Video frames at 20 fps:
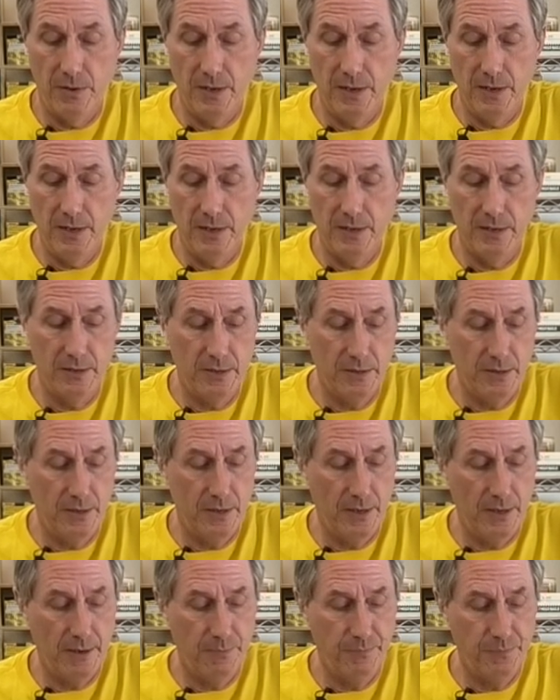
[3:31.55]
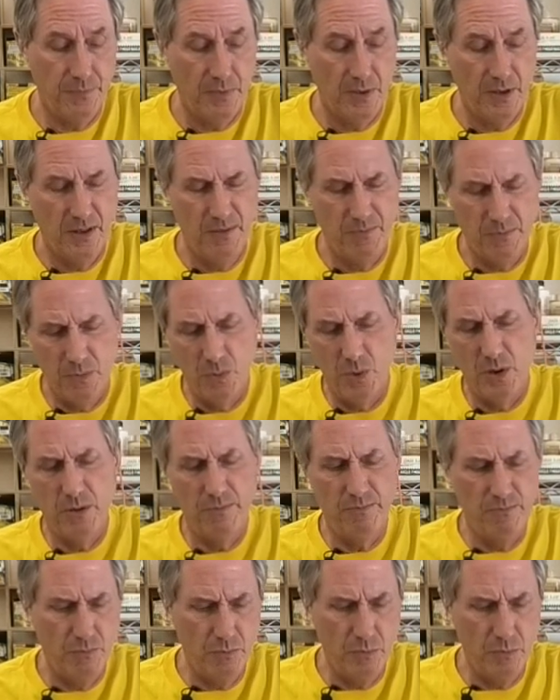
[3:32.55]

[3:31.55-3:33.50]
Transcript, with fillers: And uh, we'll,